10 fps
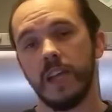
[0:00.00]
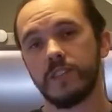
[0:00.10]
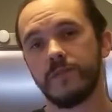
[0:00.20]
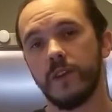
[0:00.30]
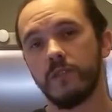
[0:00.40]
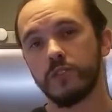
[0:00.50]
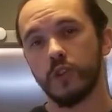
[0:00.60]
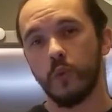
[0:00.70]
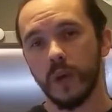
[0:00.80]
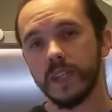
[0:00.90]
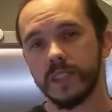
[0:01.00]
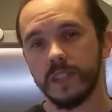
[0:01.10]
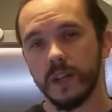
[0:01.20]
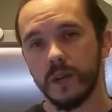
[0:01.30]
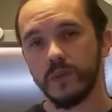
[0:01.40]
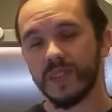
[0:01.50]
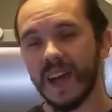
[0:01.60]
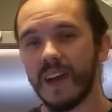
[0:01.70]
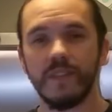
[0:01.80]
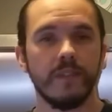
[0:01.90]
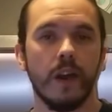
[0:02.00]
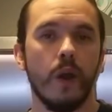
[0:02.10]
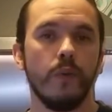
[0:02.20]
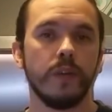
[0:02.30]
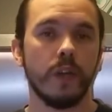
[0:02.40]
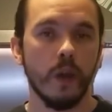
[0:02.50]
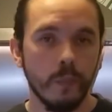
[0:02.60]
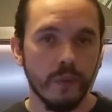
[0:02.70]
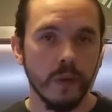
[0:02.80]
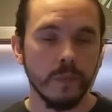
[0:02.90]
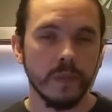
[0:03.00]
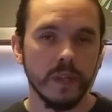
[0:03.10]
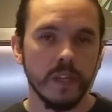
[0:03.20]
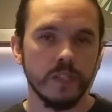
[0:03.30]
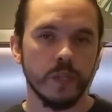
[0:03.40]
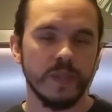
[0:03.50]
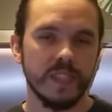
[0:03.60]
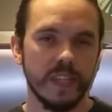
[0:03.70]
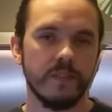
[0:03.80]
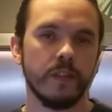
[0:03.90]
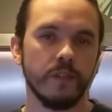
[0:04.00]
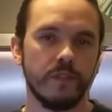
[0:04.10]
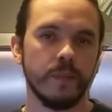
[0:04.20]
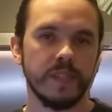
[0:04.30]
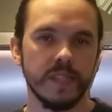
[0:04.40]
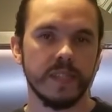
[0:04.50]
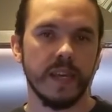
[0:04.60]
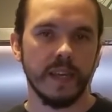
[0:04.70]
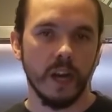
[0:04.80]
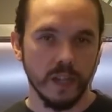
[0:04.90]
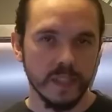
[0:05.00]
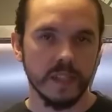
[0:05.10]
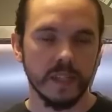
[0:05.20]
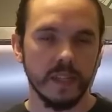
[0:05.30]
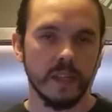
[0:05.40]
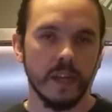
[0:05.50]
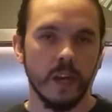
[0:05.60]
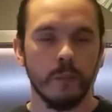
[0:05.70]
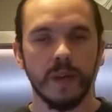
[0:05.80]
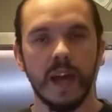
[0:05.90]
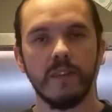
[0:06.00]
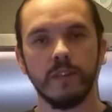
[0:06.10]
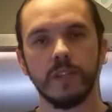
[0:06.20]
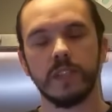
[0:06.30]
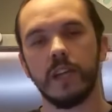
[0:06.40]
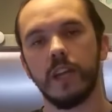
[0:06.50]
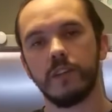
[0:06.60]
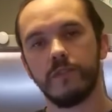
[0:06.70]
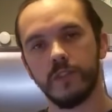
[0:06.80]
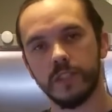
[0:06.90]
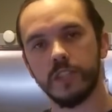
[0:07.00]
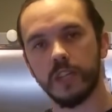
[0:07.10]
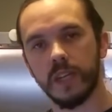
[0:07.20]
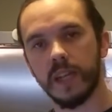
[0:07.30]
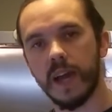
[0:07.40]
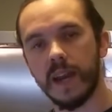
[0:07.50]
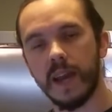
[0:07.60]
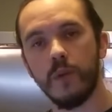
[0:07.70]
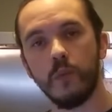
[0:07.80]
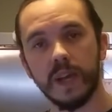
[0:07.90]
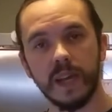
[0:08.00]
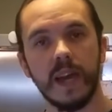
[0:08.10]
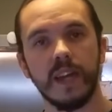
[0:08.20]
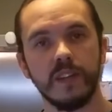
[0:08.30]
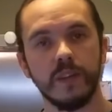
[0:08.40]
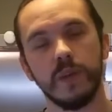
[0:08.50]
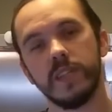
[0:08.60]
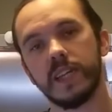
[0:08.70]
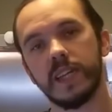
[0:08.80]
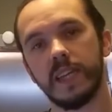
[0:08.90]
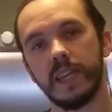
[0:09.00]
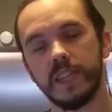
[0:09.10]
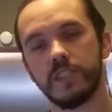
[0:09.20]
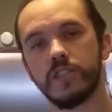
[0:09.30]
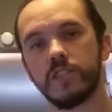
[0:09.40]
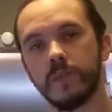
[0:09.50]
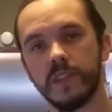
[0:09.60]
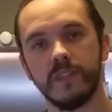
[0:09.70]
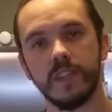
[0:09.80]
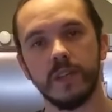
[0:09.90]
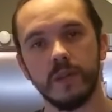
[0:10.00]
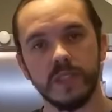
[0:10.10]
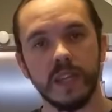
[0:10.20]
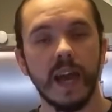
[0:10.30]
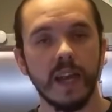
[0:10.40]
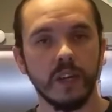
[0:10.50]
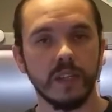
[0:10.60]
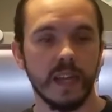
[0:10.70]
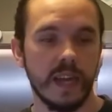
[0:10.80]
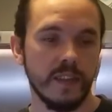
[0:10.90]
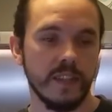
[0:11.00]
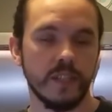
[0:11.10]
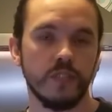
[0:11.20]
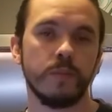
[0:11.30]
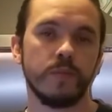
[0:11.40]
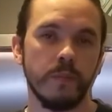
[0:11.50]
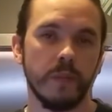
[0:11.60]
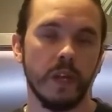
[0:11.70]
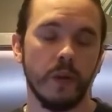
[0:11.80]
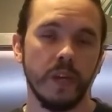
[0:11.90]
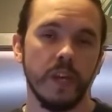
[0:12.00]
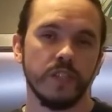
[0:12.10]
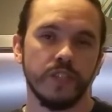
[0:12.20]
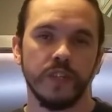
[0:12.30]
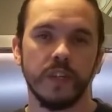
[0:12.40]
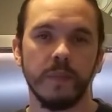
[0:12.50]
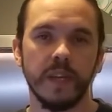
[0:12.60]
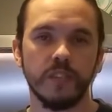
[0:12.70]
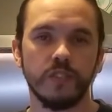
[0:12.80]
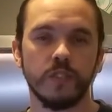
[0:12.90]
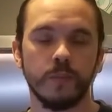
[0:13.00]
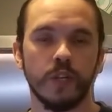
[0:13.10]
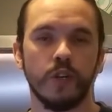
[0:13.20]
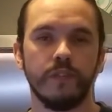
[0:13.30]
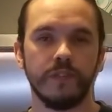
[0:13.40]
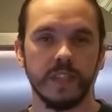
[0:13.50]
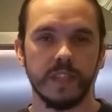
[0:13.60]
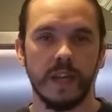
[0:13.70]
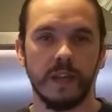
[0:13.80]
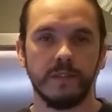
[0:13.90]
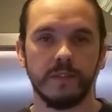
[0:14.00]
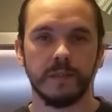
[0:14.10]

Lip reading: As far as quality goes, I've never owned a GoPro, so it's difficult for me to say honestly. But I have looked at a lot of footage online, and what I can do is I can link to some of the videos that I looked at in the description below, so you can make a judgment call for yourself.